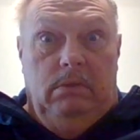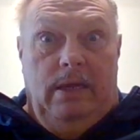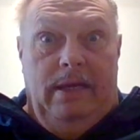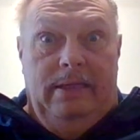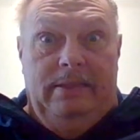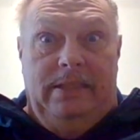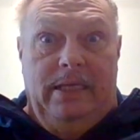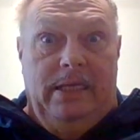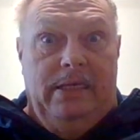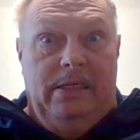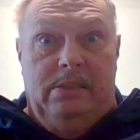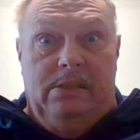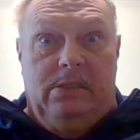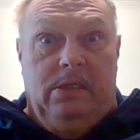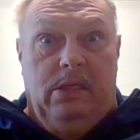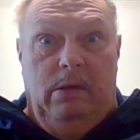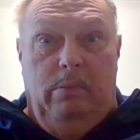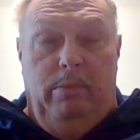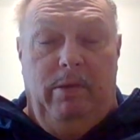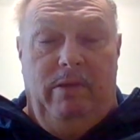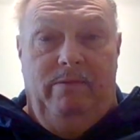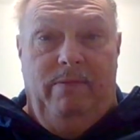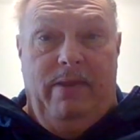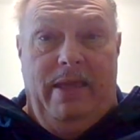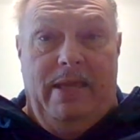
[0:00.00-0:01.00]
I think it's going to
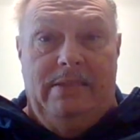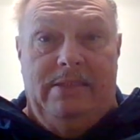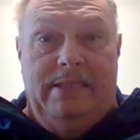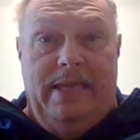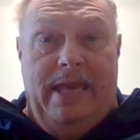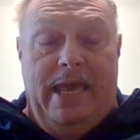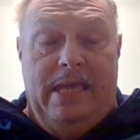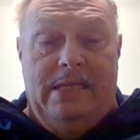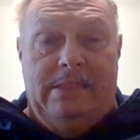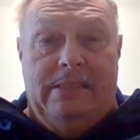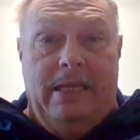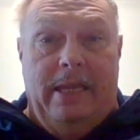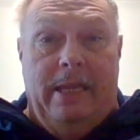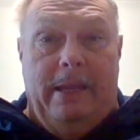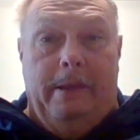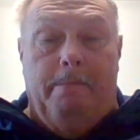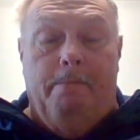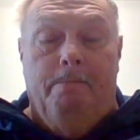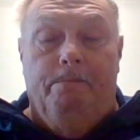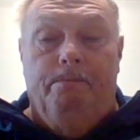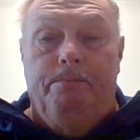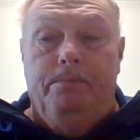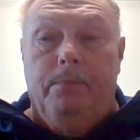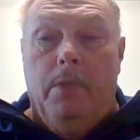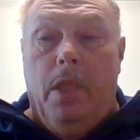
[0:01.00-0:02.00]
be fantastic.
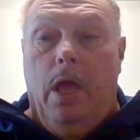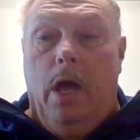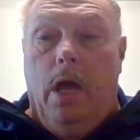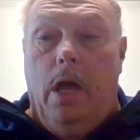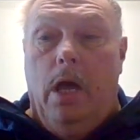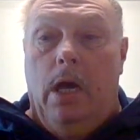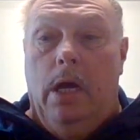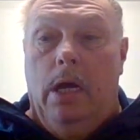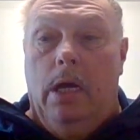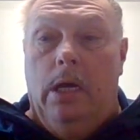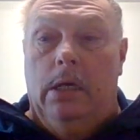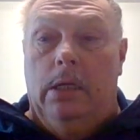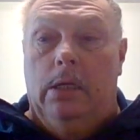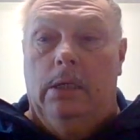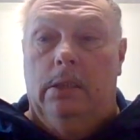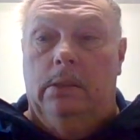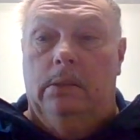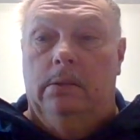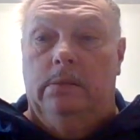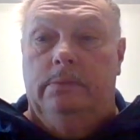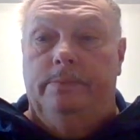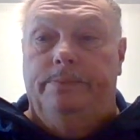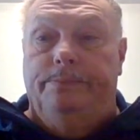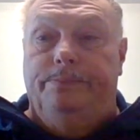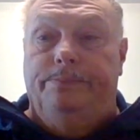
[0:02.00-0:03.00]

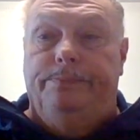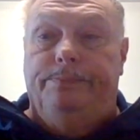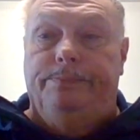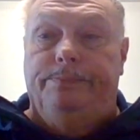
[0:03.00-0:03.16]
Um,